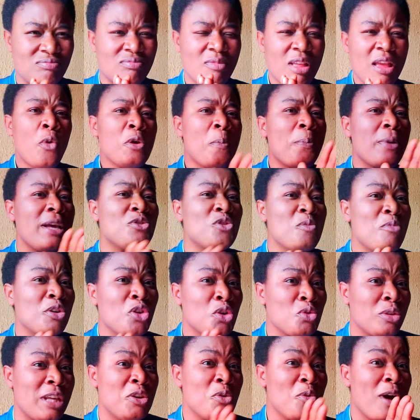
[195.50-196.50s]
When you press too much
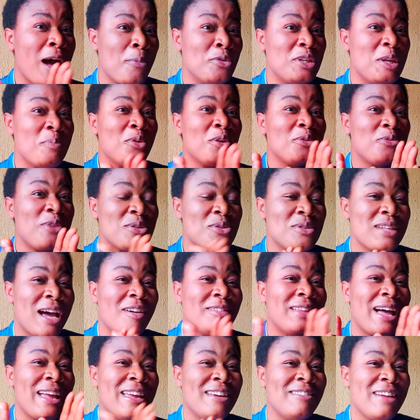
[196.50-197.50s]
hot water, you know what happens? The blood vessels around
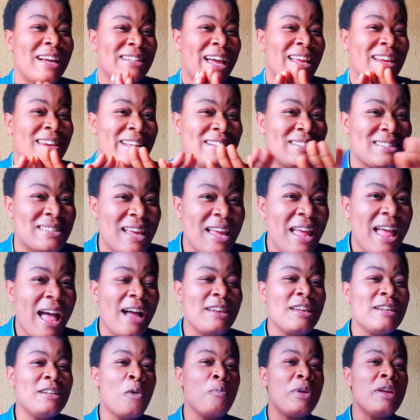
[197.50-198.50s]
that area dilates. And then
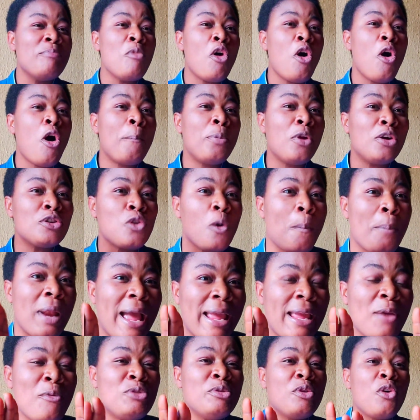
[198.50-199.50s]
there'll be more blood supply,
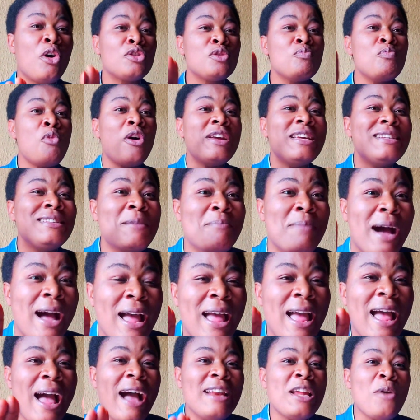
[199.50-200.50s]
which will cause more edema.
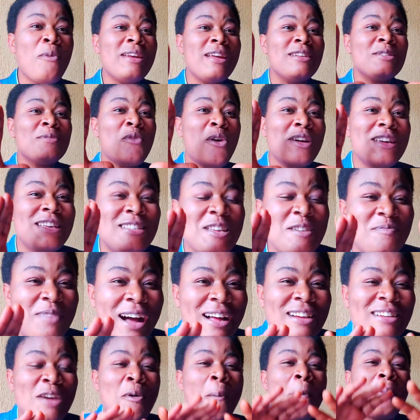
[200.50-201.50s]
And then when there's more
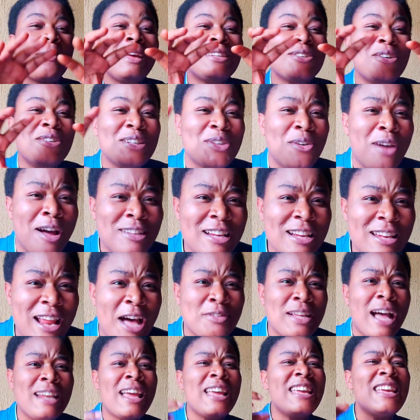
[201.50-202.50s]
edema, they will press on the surrounding
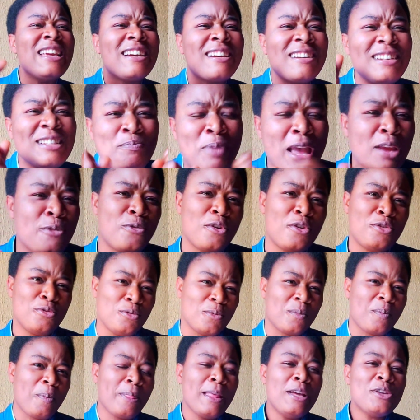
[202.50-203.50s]
nerves and then increase pain for you.
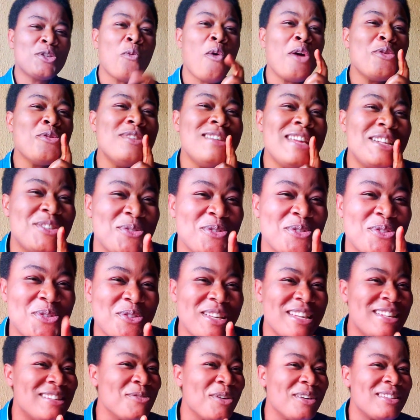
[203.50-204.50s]
So what you need to do
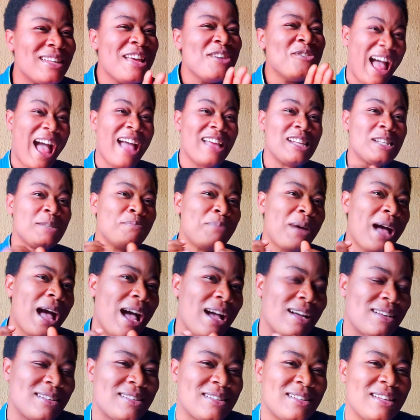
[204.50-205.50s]
is what? Ice
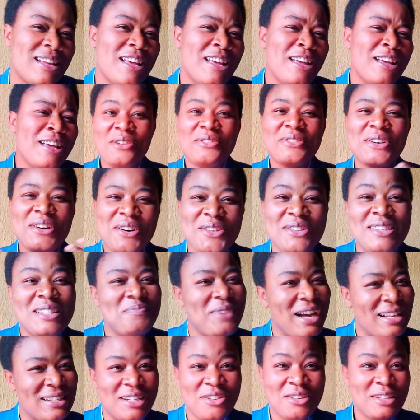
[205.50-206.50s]
packs. Of course, sit
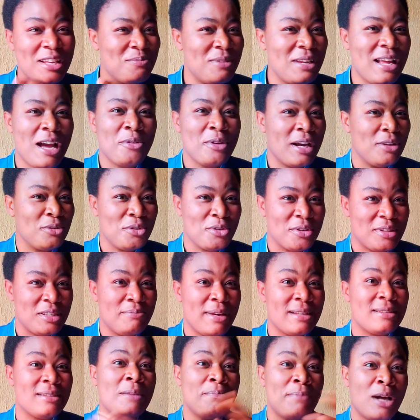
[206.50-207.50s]
bath. I just explained how you can do your sit
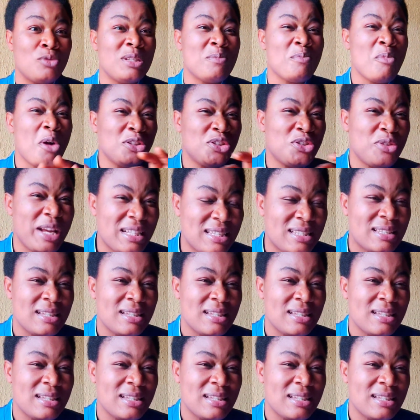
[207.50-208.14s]
bath. Sit bath with moderate